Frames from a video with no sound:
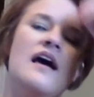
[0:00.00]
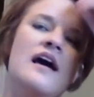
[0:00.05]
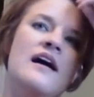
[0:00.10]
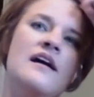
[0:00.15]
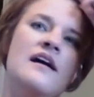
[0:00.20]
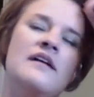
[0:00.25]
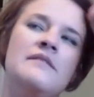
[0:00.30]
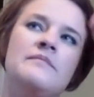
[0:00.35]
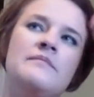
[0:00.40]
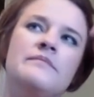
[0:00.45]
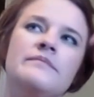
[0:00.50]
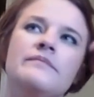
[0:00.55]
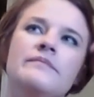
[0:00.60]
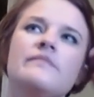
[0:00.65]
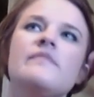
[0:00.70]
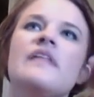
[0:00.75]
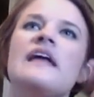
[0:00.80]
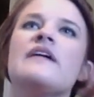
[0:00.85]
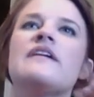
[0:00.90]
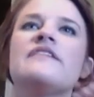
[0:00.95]

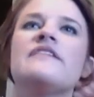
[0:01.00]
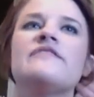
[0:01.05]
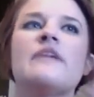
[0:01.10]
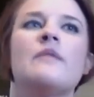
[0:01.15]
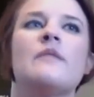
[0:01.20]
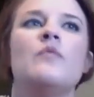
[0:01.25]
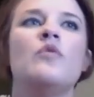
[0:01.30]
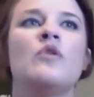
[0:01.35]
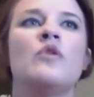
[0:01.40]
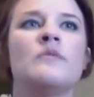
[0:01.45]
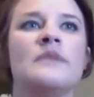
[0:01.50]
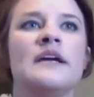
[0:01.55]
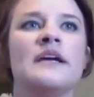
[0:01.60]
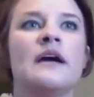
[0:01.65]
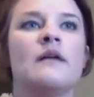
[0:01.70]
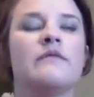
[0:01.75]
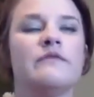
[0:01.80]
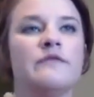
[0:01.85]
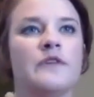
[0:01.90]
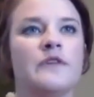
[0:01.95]
Like if I'm warming
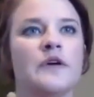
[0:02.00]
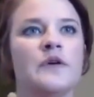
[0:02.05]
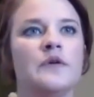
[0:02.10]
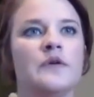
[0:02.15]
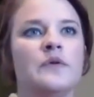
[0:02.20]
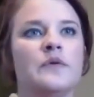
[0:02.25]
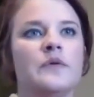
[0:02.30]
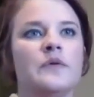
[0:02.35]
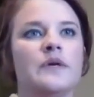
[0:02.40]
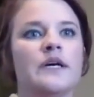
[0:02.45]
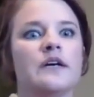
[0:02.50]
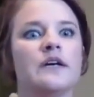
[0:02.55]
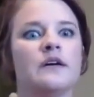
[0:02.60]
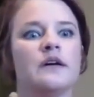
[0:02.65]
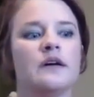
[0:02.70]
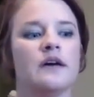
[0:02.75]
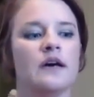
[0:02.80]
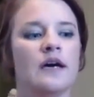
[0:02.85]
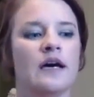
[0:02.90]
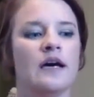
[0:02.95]
up food,
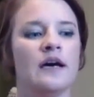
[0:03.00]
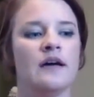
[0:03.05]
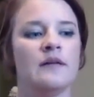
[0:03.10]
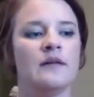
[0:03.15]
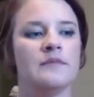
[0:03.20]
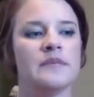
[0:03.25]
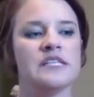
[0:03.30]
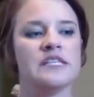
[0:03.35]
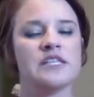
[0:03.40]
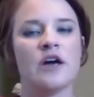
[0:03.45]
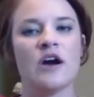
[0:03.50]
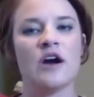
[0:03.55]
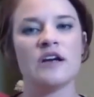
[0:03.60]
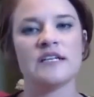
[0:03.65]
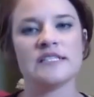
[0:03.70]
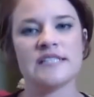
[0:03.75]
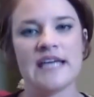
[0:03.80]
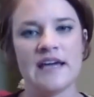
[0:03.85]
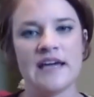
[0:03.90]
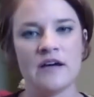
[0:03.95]
it's hard
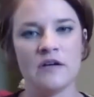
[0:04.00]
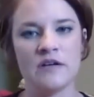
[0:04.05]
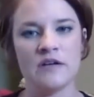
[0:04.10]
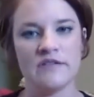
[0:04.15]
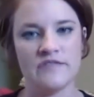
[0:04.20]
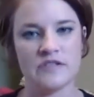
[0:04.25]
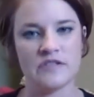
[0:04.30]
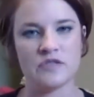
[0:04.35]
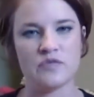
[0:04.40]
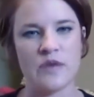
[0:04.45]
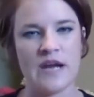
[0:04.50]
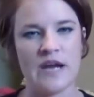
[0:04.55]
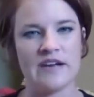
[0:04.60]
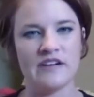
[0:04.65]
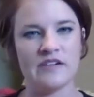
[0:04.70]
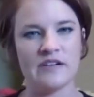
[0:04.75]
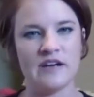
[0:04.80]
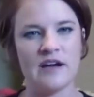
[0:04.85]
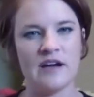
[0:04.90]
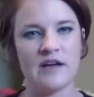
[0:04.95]
to tell if it's
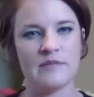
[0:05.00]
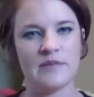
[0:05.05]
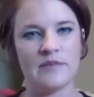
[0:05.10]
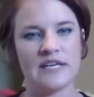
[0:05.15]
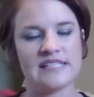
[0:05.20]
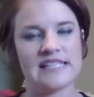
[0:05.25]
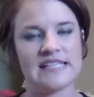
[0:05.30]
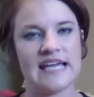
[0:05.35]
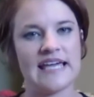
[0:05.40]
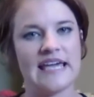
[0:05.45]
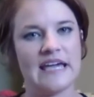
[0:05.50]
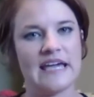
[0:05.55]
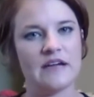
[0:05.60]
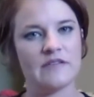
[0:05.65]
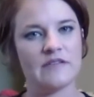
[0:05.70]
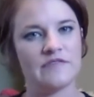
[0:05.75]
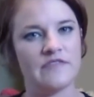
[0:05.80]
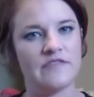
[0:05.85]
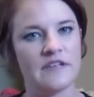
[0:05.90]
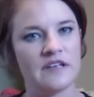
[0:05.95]
ready or not because I
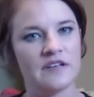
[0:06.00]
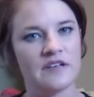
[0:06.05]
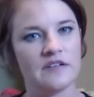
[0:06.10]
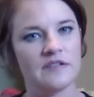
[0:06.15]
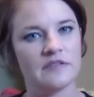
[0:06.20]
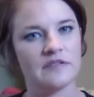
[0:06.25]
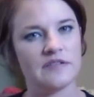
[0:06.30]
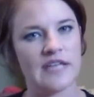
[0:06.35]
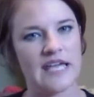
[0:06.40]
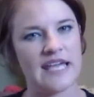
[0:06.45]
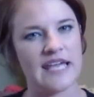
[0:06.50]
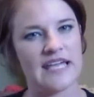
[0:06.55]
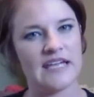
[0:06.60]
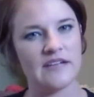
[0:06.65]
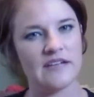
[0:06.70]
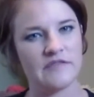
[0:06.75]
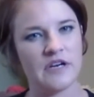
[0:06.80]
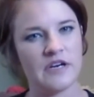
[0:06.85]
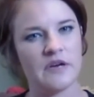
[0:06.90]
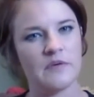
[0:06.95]
can't feel the
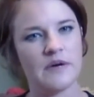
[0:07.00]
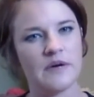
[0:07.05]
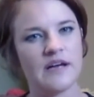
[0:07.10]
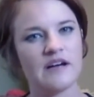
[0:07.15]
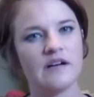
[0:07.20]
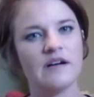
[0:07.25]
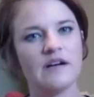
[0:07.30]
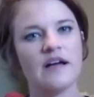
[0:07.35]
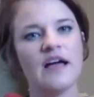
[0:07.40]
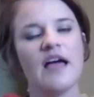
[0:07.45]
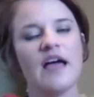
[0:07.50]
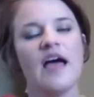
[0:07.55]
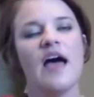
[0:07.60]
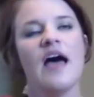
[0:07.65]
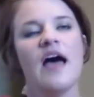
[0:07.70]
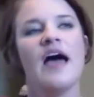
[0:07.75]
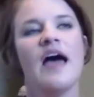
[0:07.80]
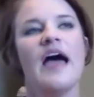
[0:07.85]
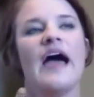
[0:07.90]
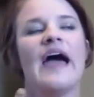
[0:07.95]
heat very well.
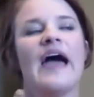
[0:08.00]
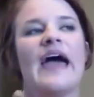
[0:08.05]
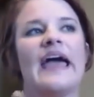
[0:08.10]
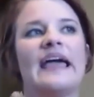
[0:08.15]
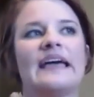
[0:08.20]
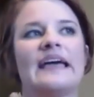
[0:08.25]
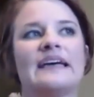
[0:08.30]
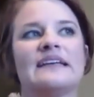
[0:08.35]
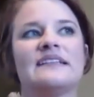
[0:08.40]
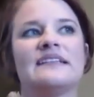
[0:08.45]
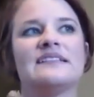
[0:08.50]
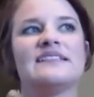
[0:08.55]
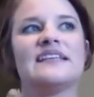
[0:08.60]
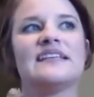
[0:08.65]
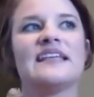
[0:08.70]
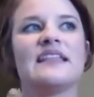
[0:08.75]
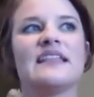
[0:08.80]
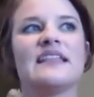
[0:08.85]
And